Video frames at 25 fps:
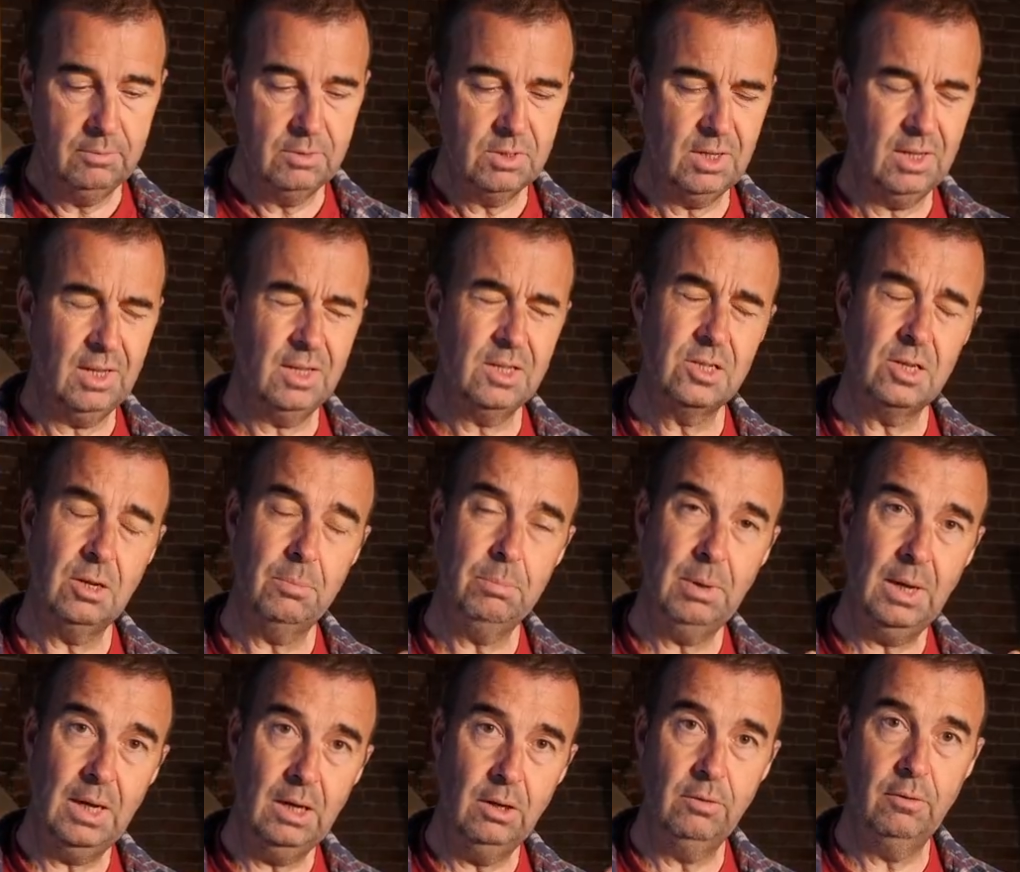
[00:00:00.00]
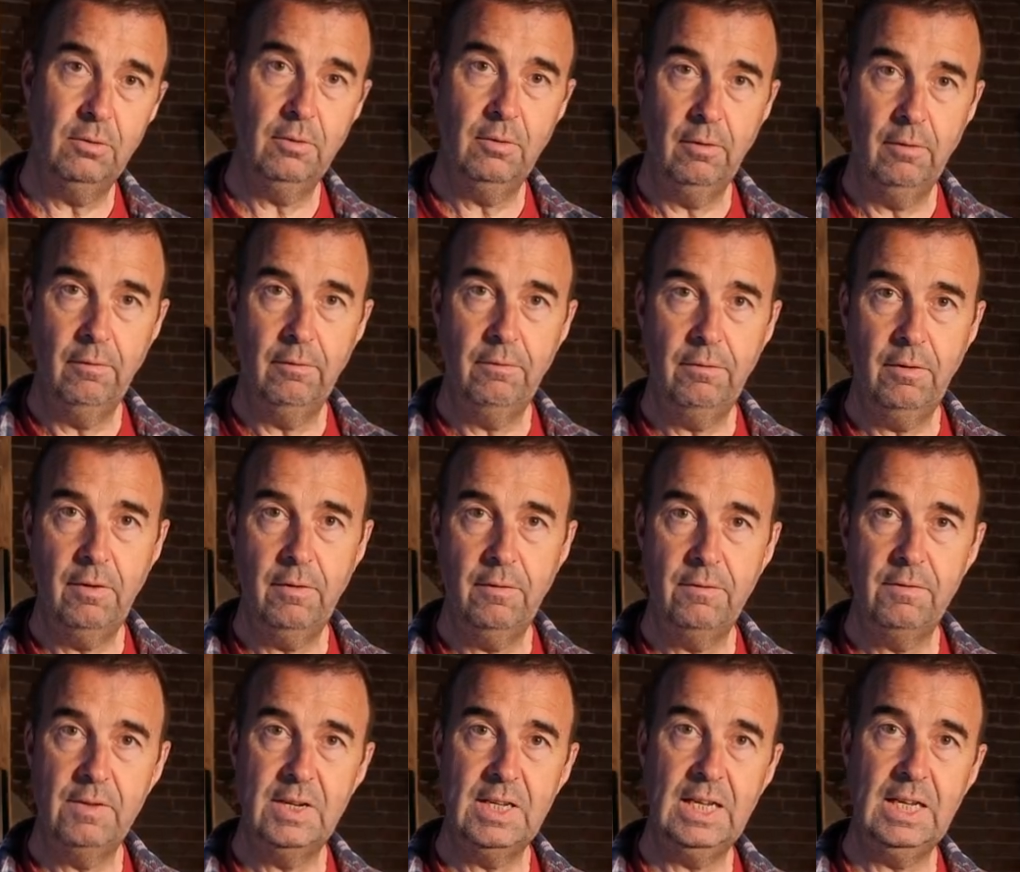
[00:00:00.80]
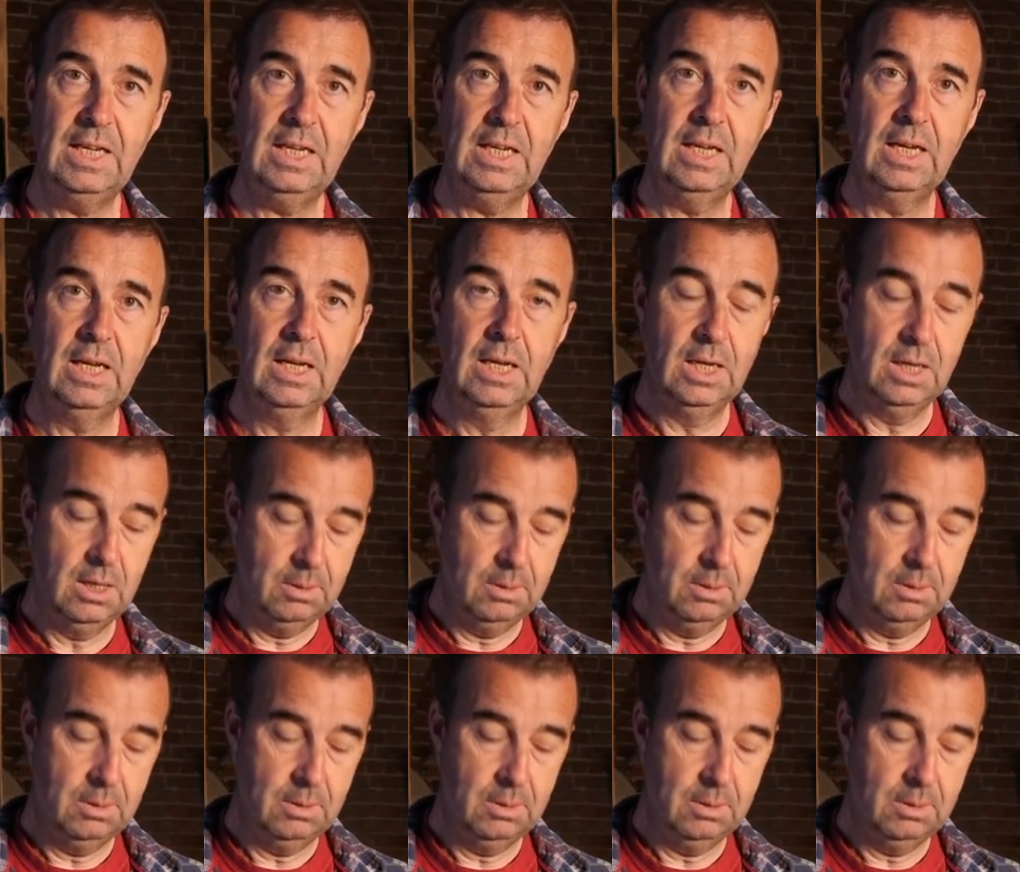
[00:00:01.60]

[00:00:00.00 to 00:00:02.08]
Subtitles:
so that's about 50